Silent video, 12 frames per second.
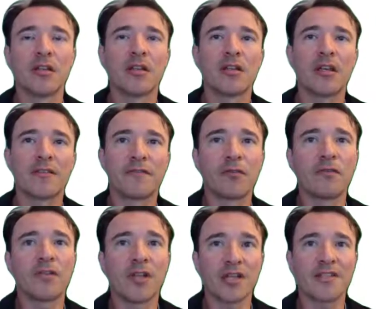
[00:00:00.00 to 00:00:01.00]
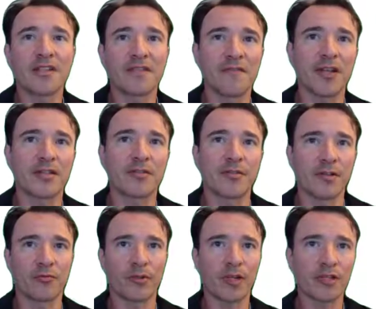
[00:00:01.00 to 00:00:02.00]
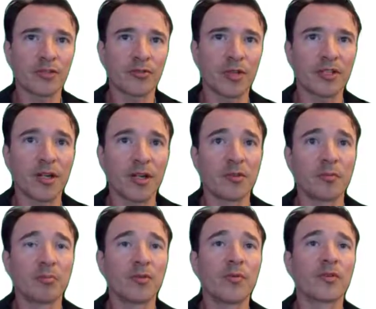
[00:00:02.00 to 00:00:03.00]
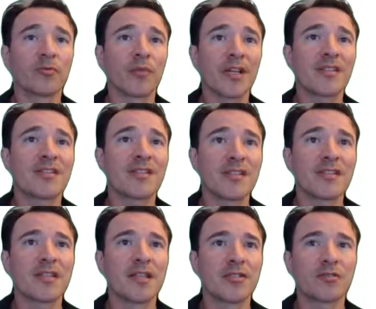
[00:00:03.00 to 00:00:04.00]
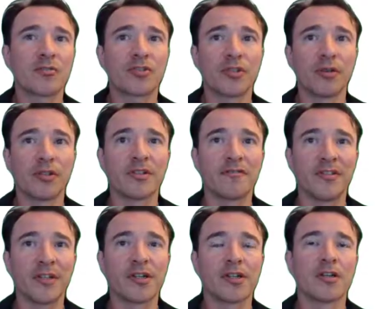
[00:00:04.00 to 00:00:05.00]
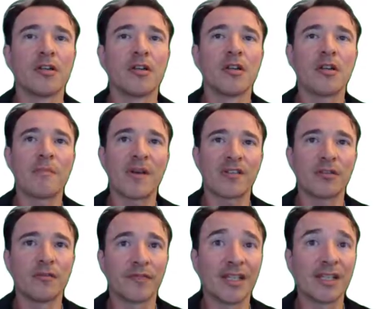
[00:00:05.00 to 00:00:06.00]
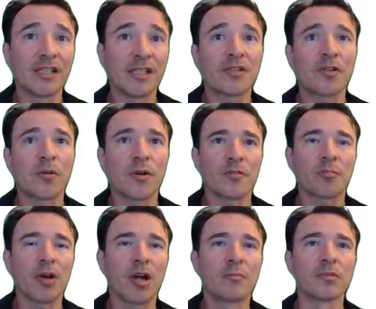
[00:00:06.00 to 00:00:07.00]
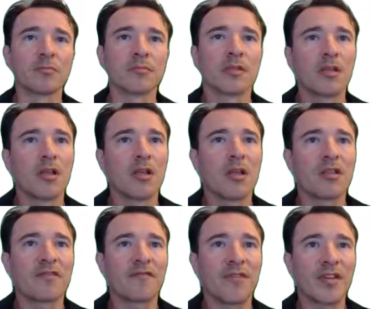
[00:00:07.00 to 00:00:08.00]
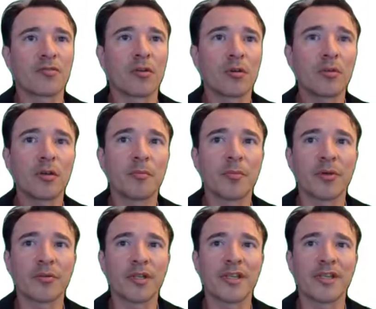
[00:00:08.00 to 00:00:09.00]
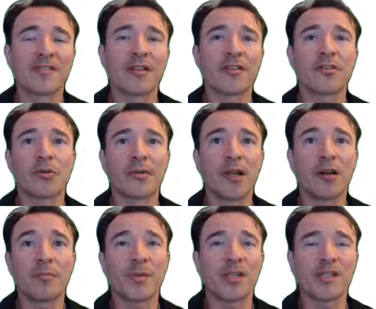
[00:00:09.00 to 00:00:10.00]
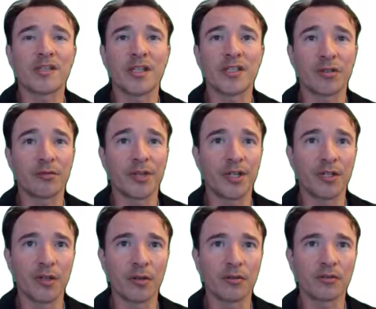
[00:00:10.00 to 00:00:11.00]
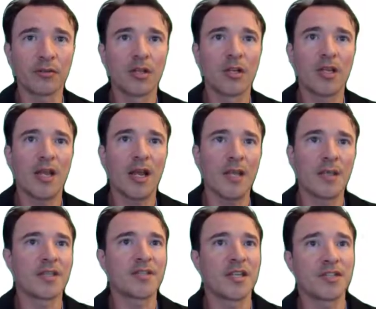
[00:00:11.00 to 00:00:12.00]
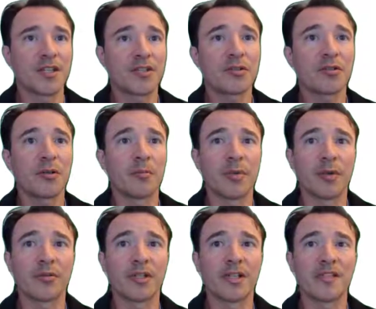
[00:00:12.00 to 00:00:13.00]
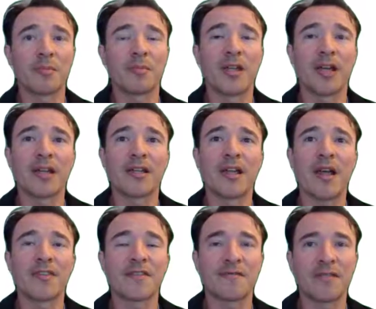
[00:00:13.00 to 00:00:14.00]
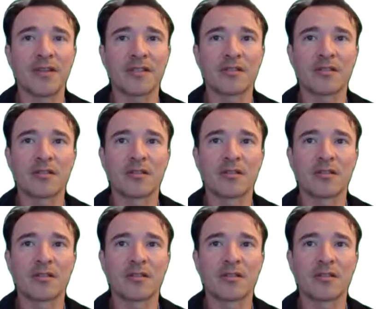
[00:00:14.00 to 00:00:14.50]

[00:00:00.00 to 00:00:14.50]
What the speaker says: A full velocity vector is reconstructed on the blue and red C stencils shown in the figure by solving a least squares problem. The face normal component is then thrown out because it's already known, and the tangential component is applied at the face.